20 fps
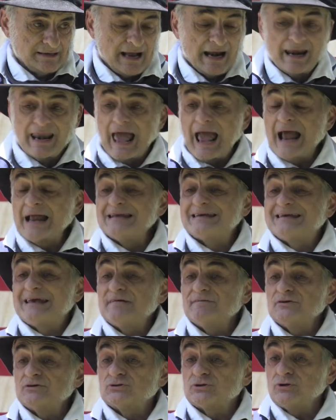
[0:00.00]
Land
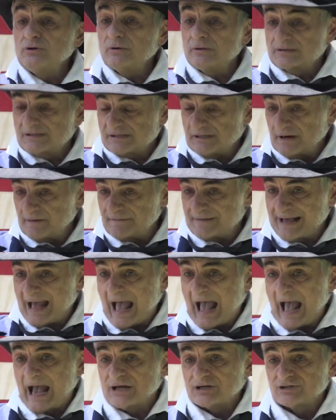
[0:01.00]
given to you instead of
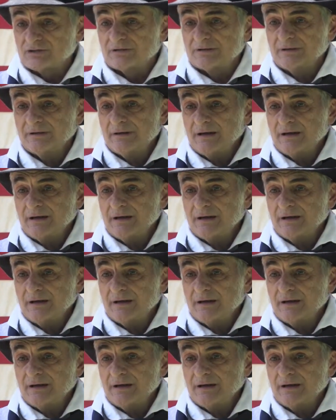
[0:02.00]
cash.